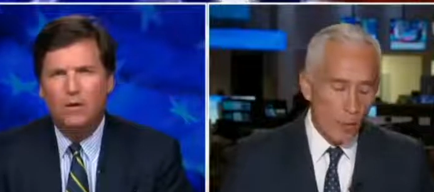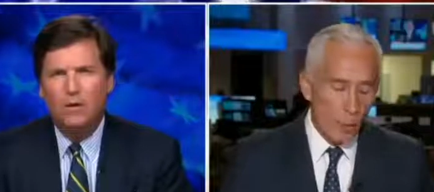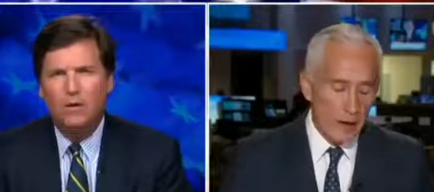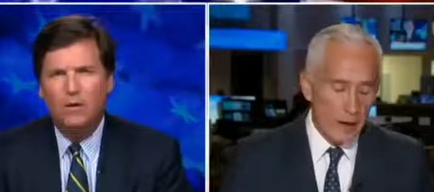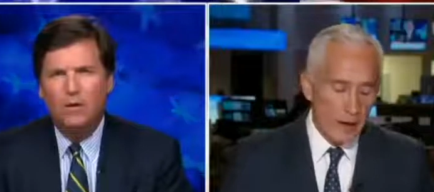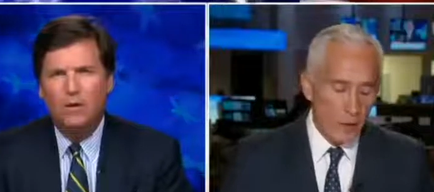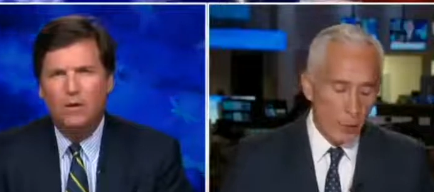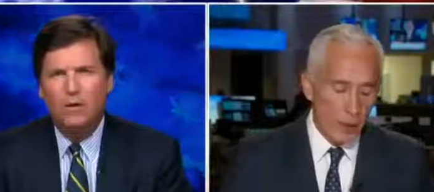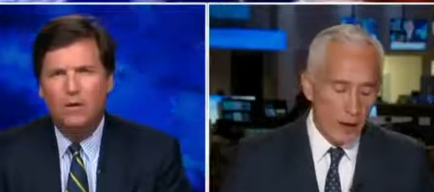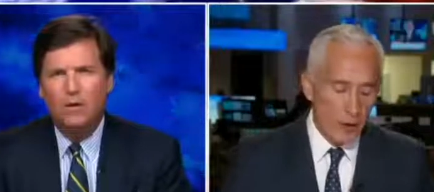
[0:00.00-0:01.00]
Speaker 1: what I,
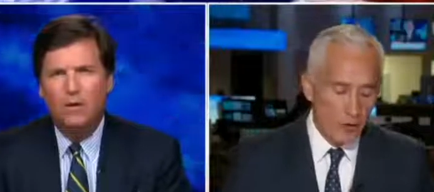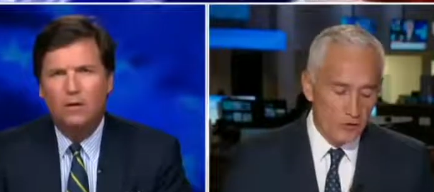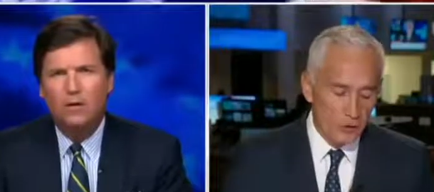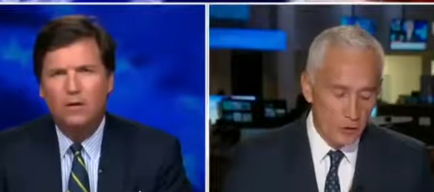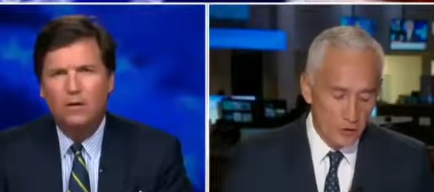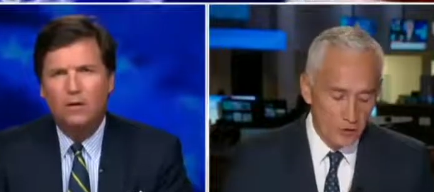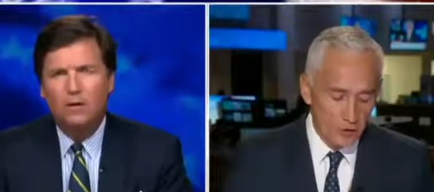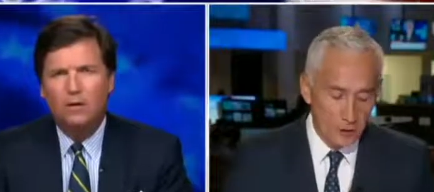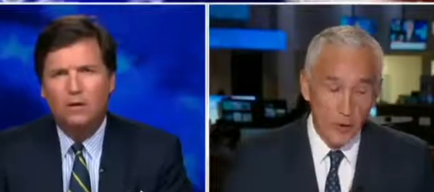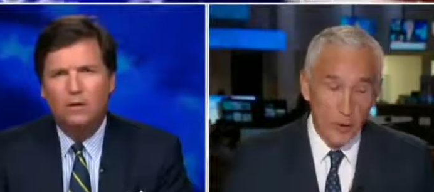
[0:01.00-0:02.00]
what I
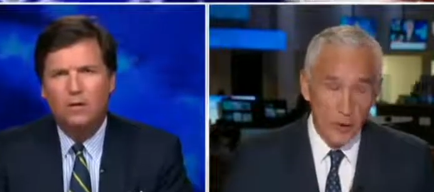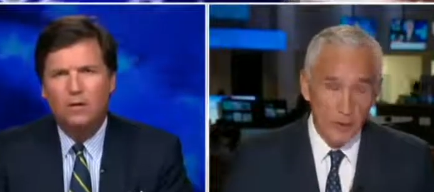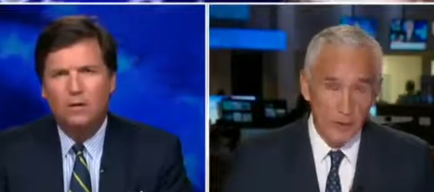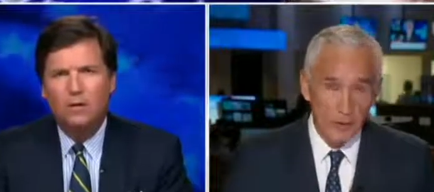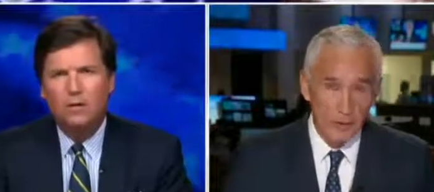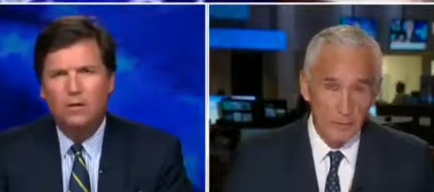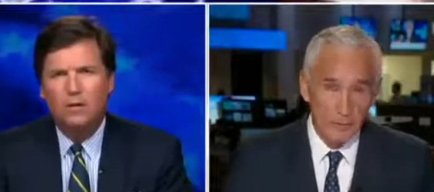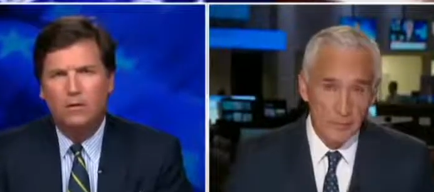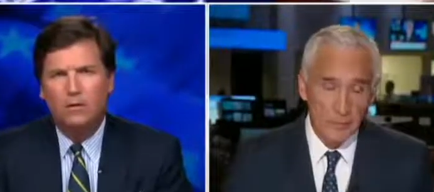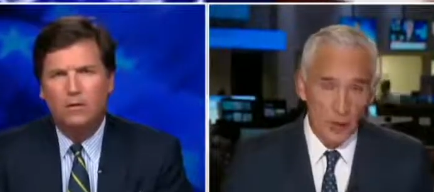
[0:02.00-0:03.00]
also agree, uh,
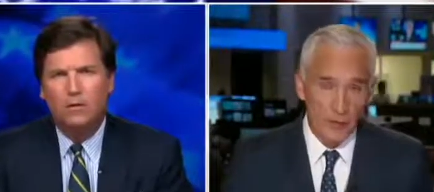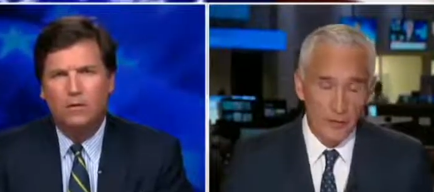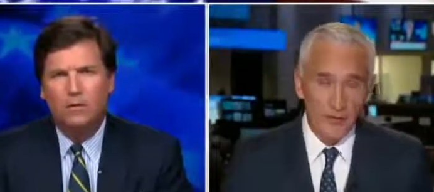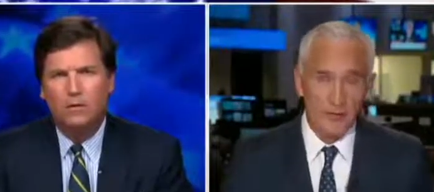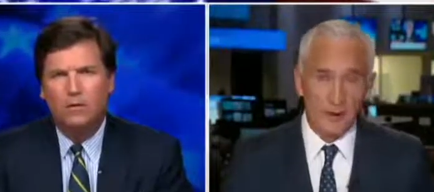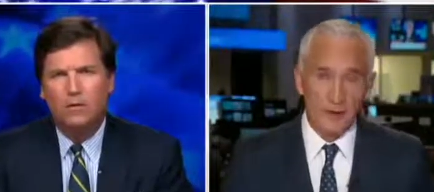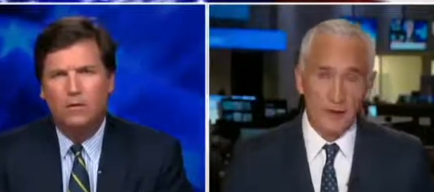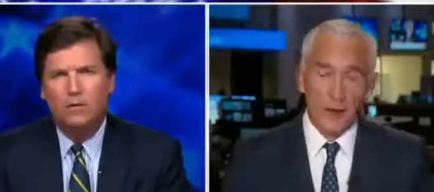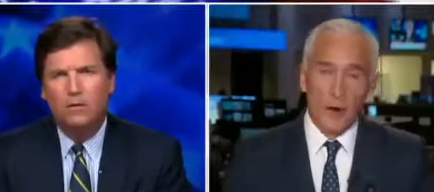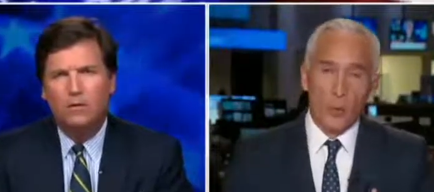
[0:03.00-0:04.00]
Tucker, is that
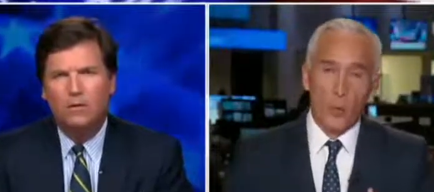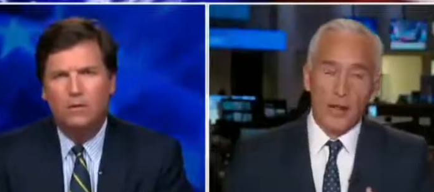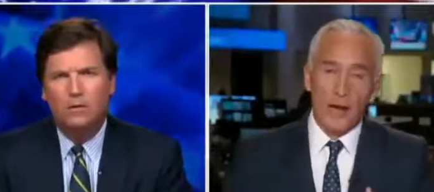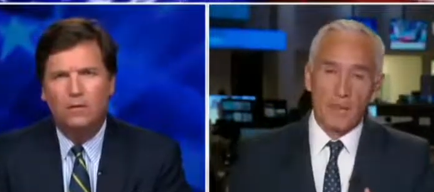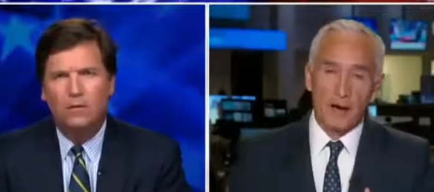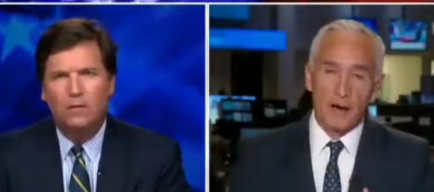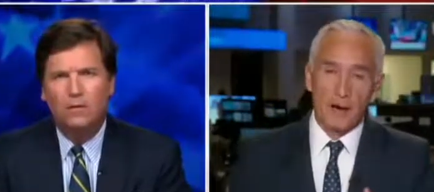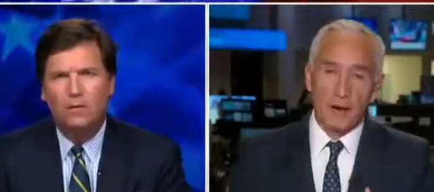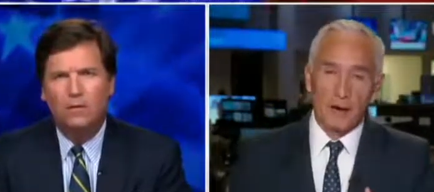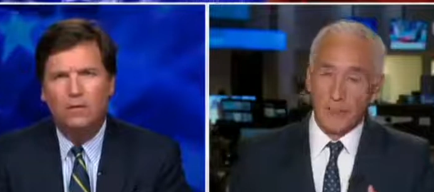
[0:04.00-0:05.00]
we have a,
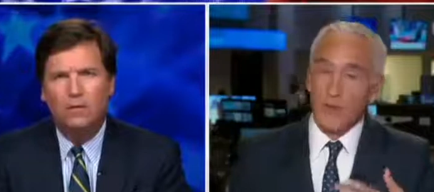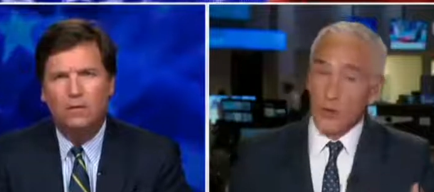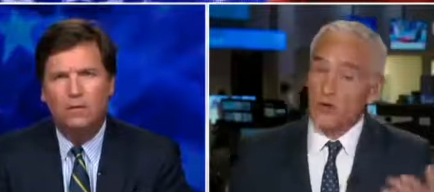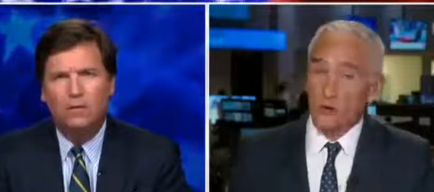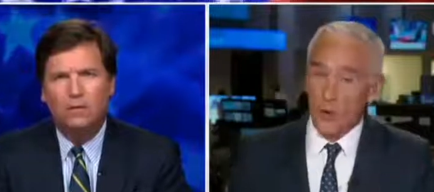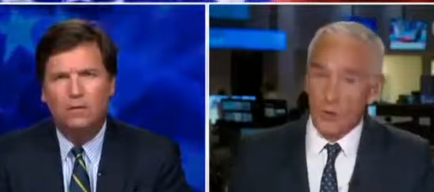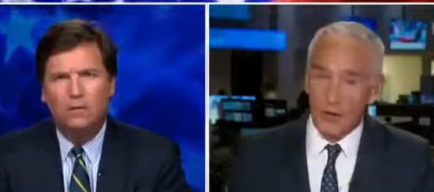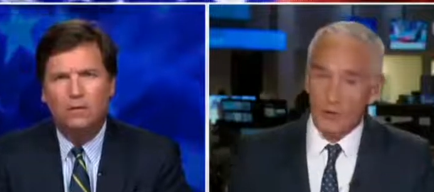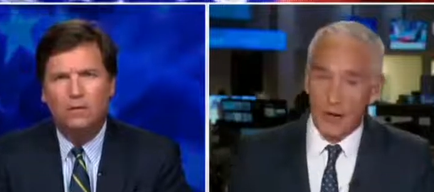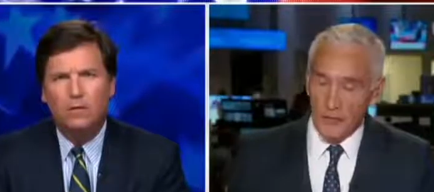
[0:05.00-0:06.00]
uh, an immigration
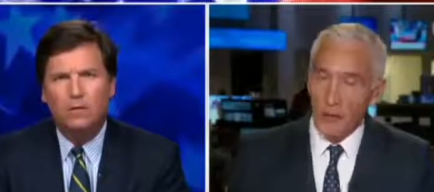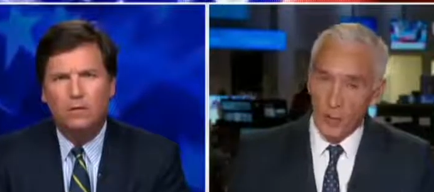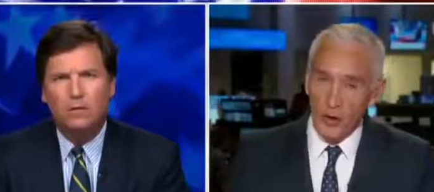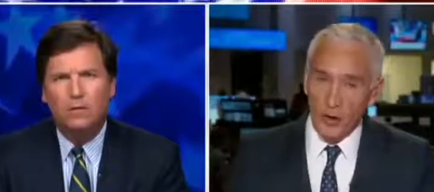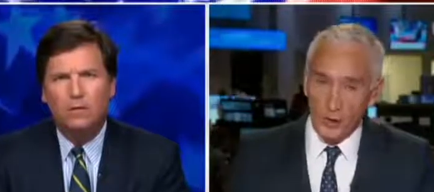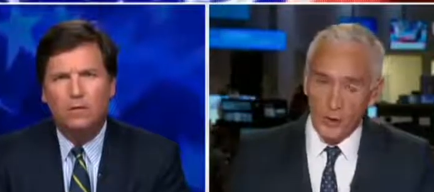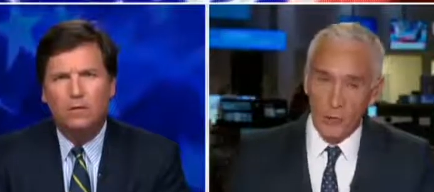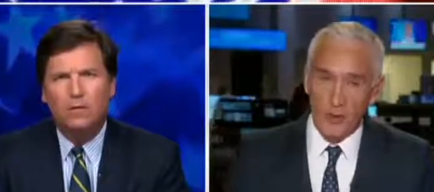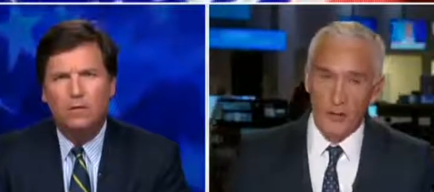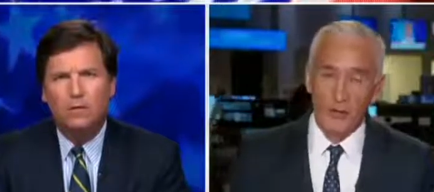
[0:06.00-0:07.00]
problem. I think we all agree
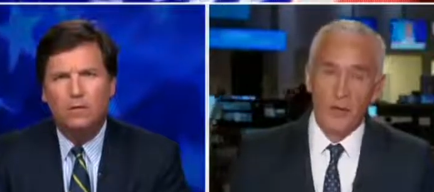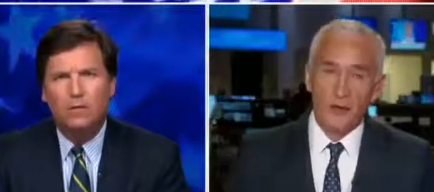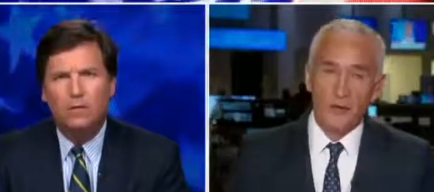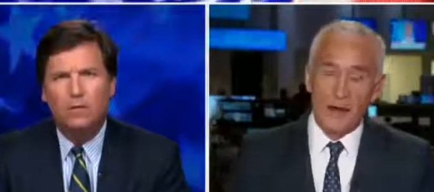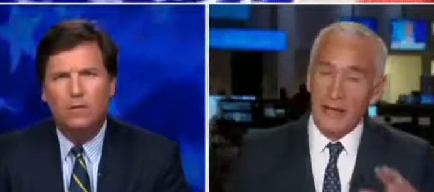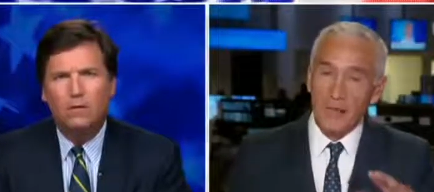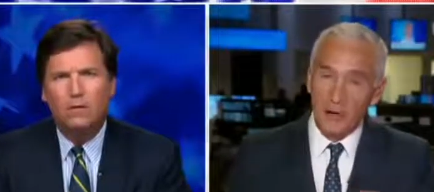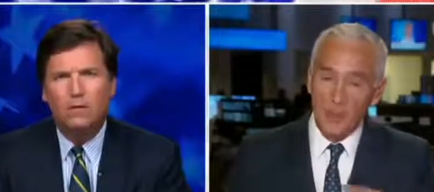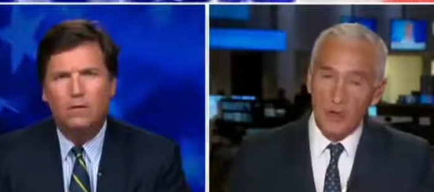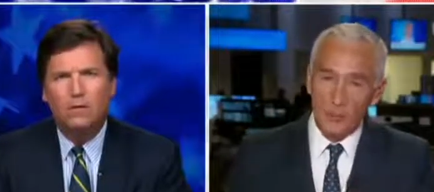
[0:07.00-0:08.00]
with that. There are
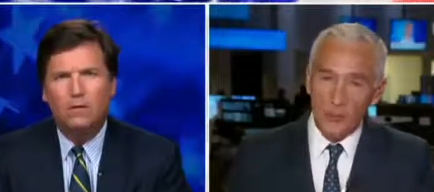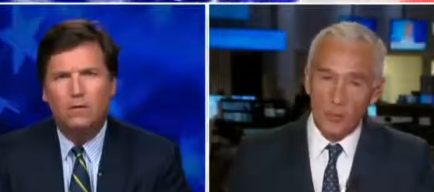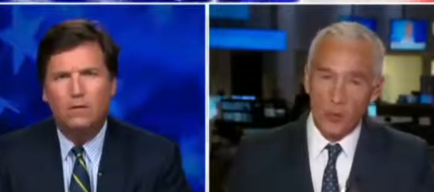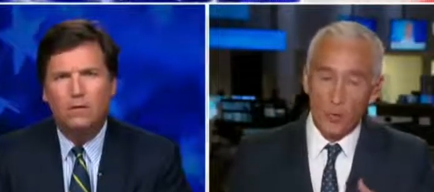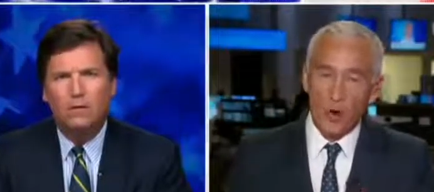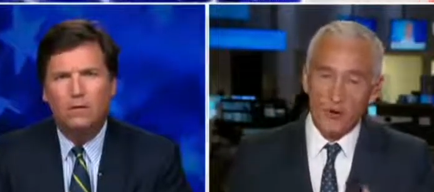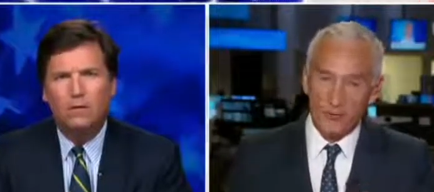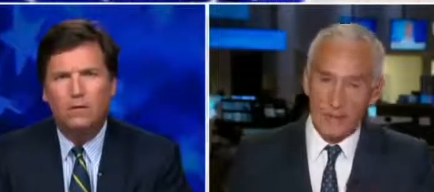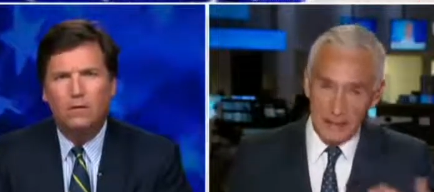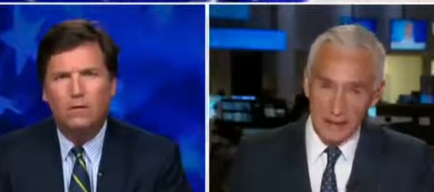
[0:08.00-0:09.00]
11 million people who are
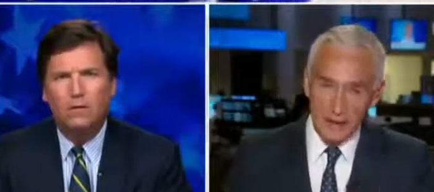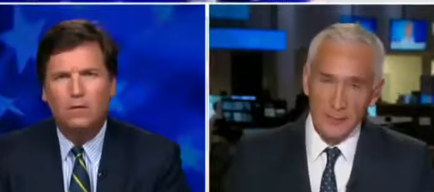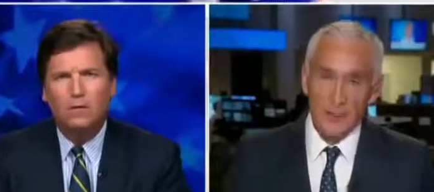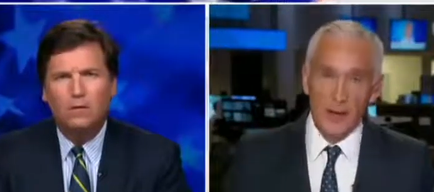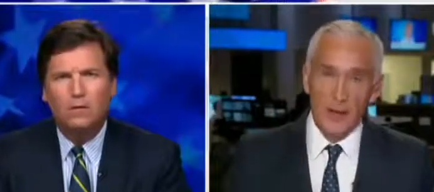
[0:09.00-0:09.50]
here illegally,